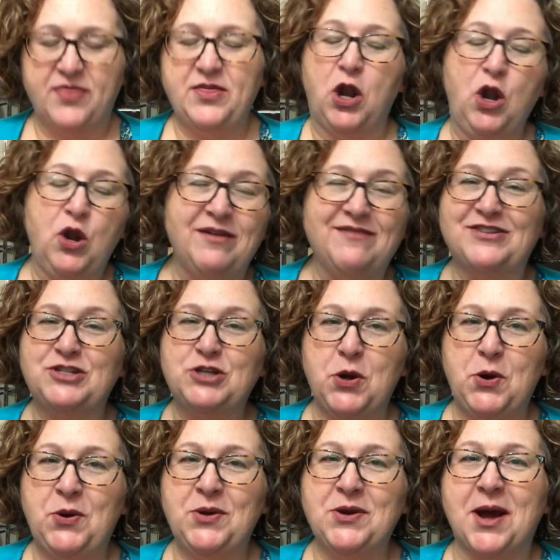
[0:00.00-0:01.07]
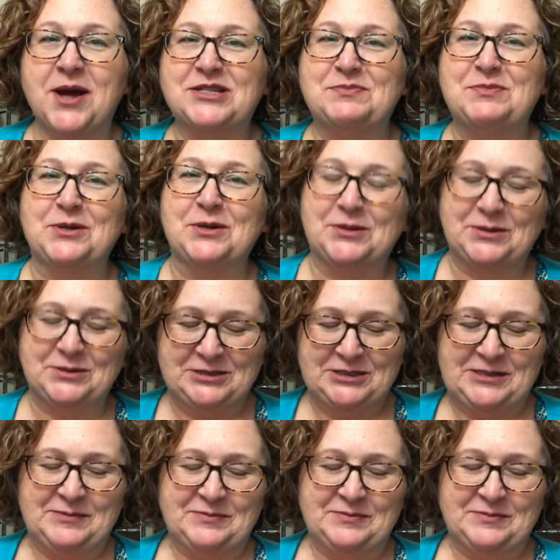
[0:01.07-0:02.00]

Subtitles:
The Louis Vuitton hospital.